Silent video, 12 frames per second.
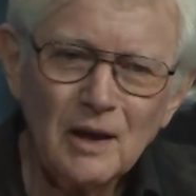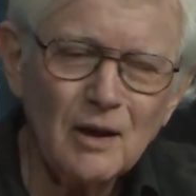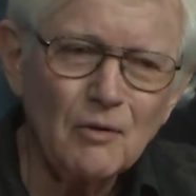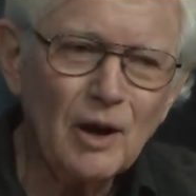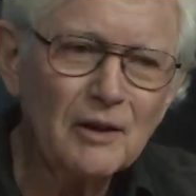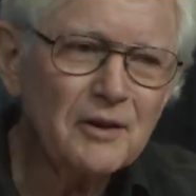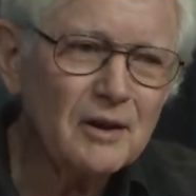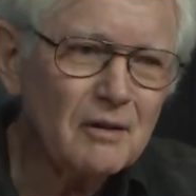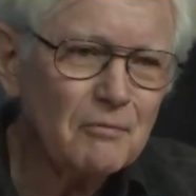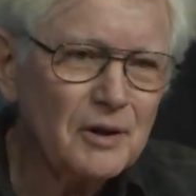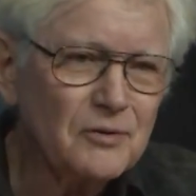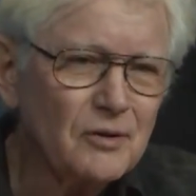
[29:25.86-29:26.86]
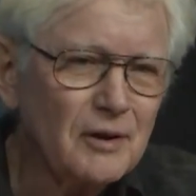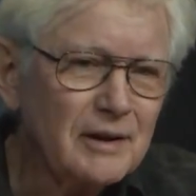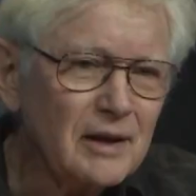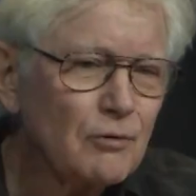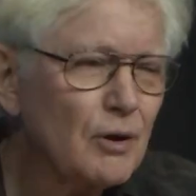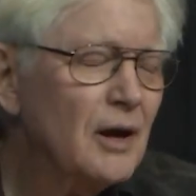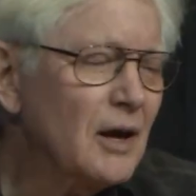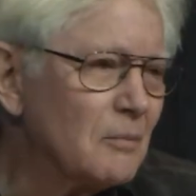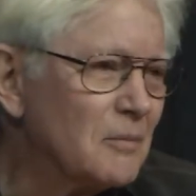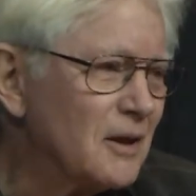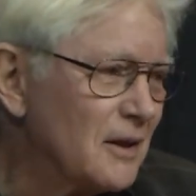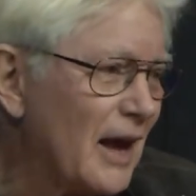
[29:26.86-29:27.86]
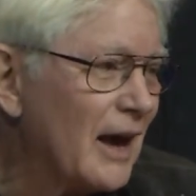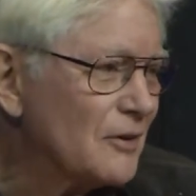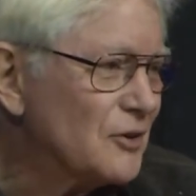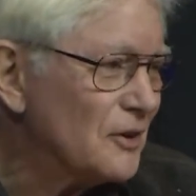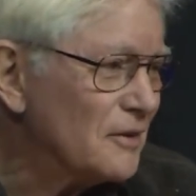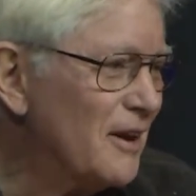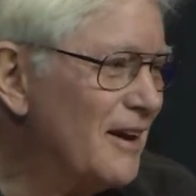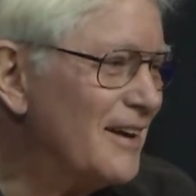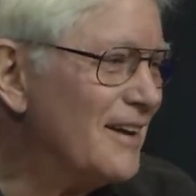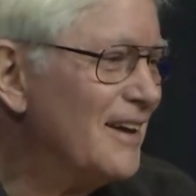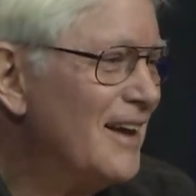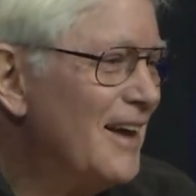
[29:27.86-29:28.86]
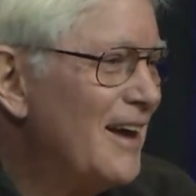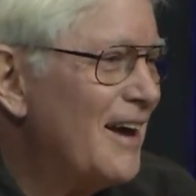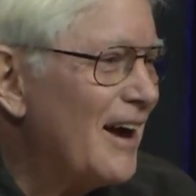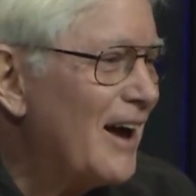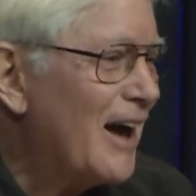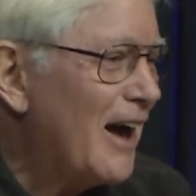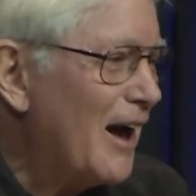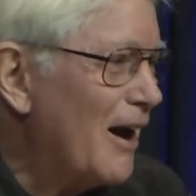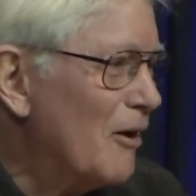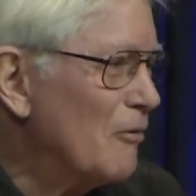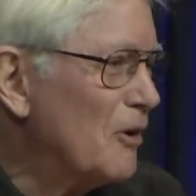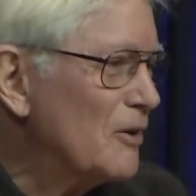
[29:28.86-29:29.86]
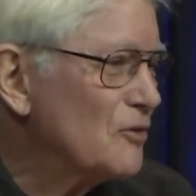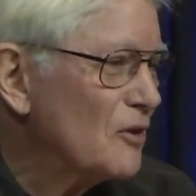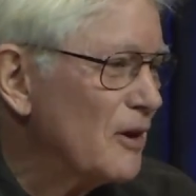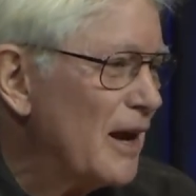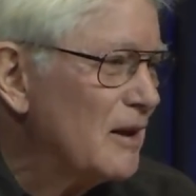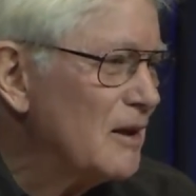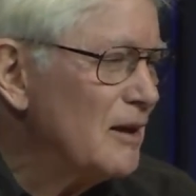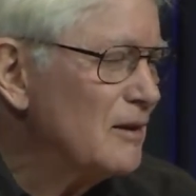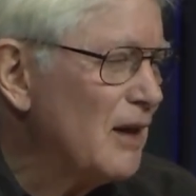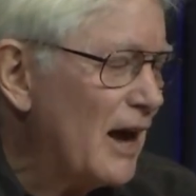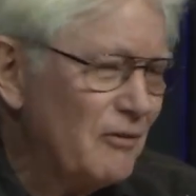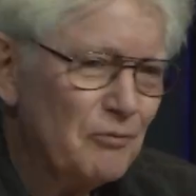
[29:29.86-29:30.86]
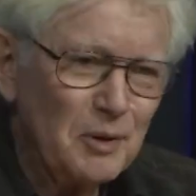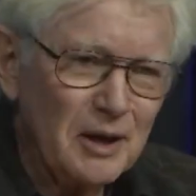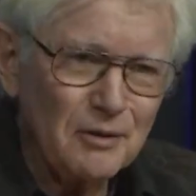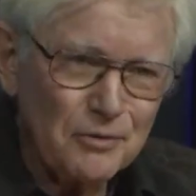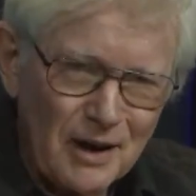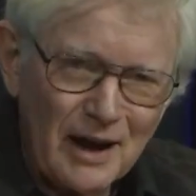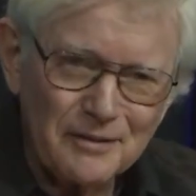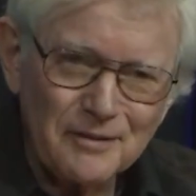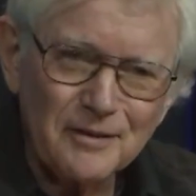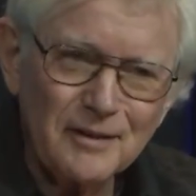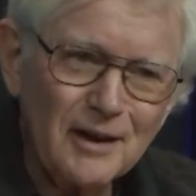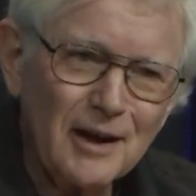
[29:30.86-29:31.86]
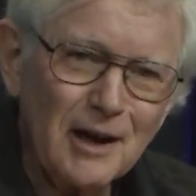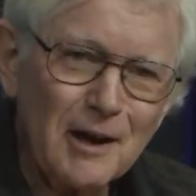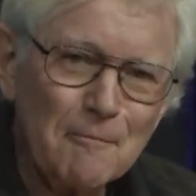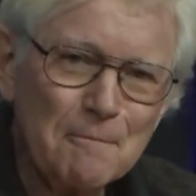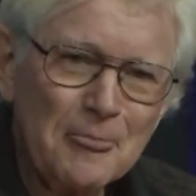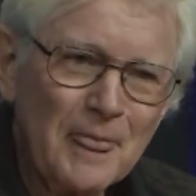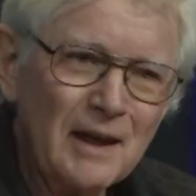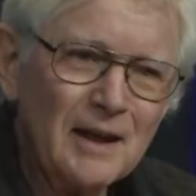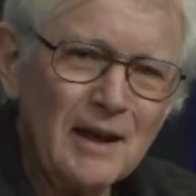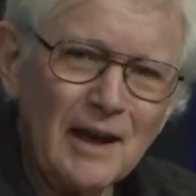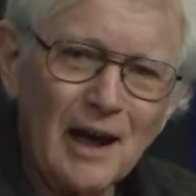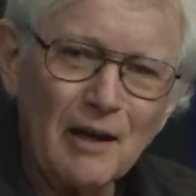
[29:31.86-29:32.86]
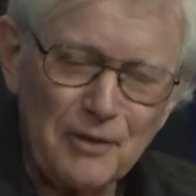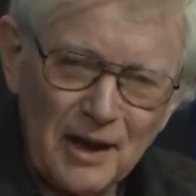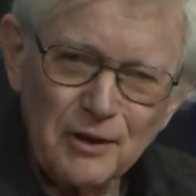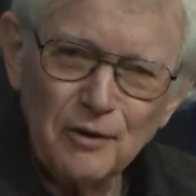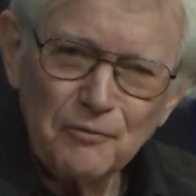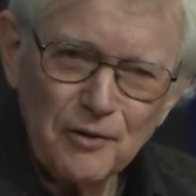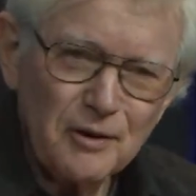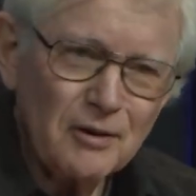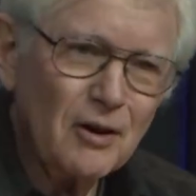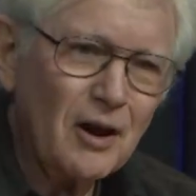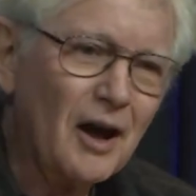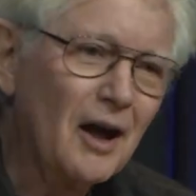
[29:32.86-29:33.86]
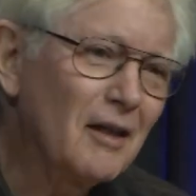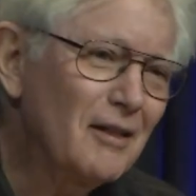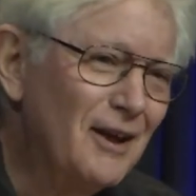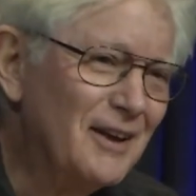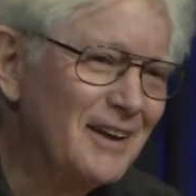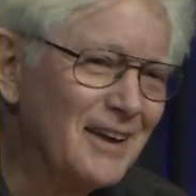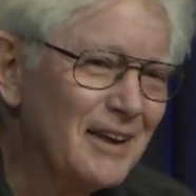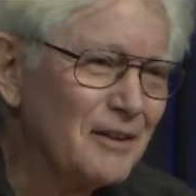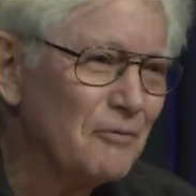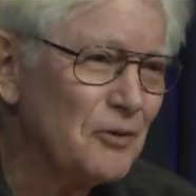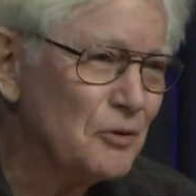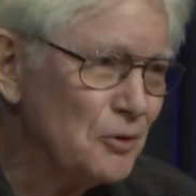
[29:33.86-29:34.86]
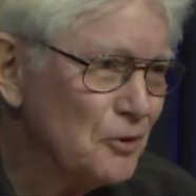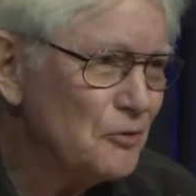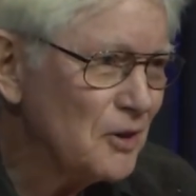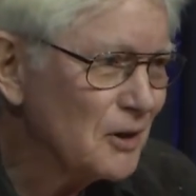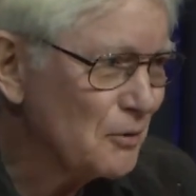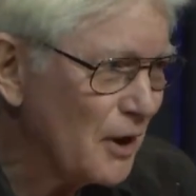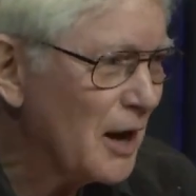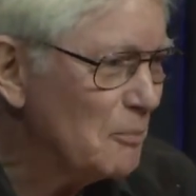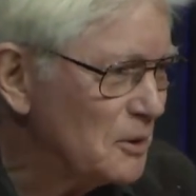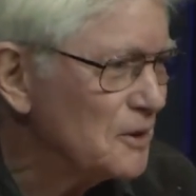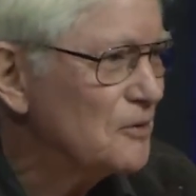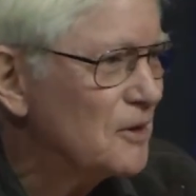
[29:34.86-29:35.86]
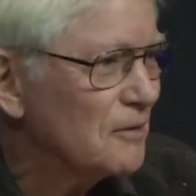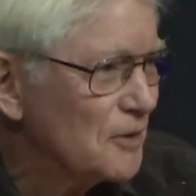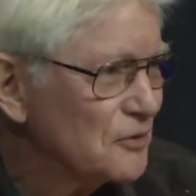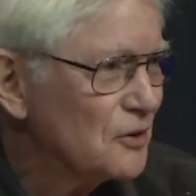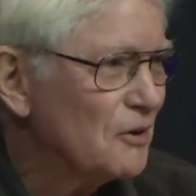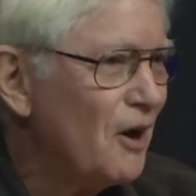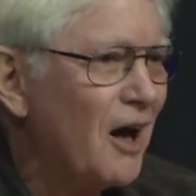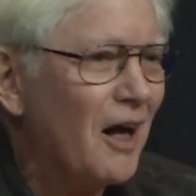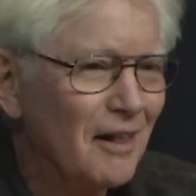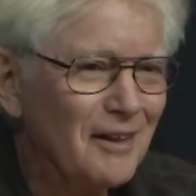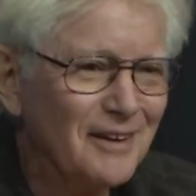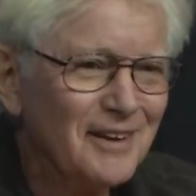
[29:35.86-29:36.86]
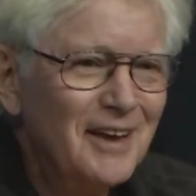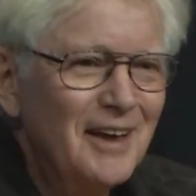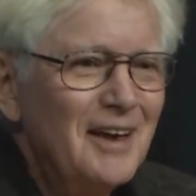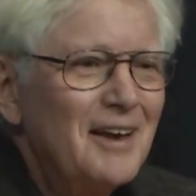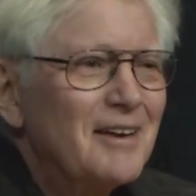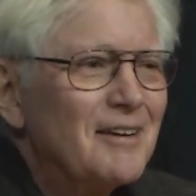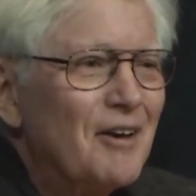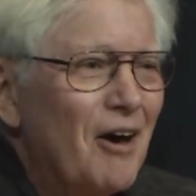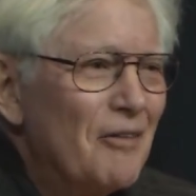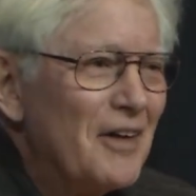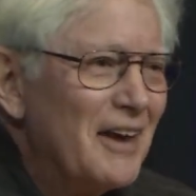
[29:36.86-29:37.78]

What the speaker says: Well, was there any crime in action? Was there any life being threatened? Thank you for your call, and if you do see a crime, please give us a call. You know,